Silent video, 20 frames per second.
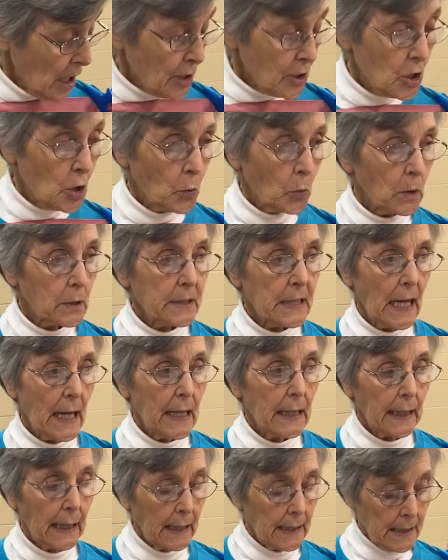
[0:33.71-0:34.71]
You will
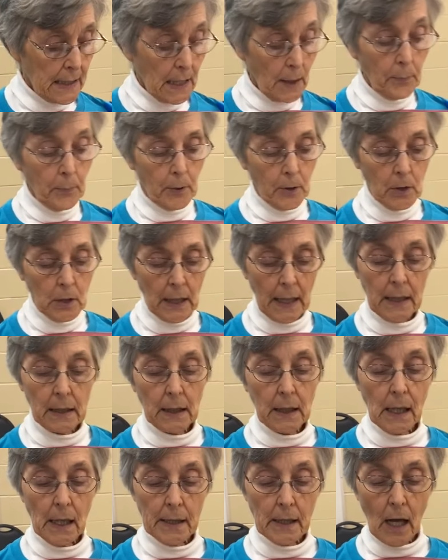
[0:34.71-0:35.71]
take a nipple and
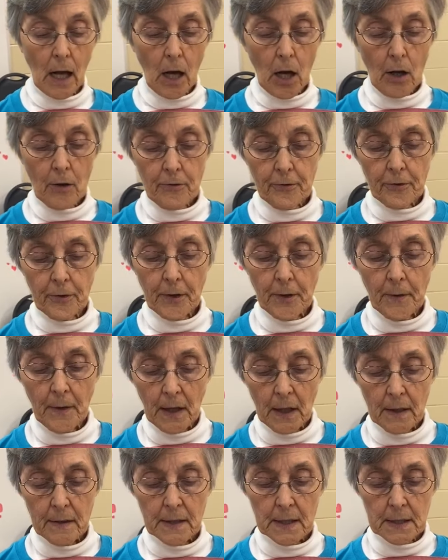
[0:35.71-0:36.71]
cut off
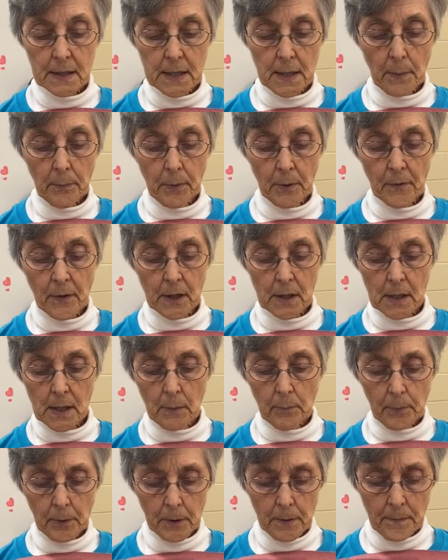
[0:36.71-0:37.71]
the tip of the
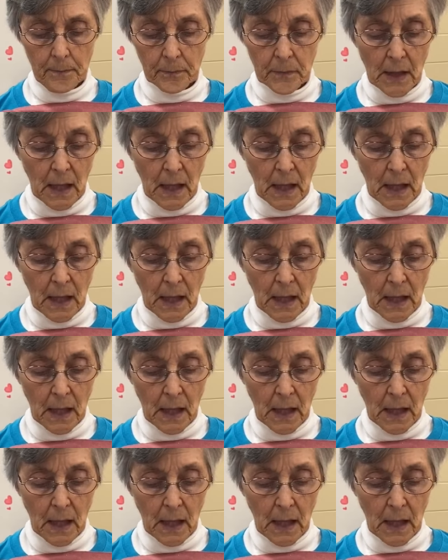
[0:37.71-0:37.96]
nipple.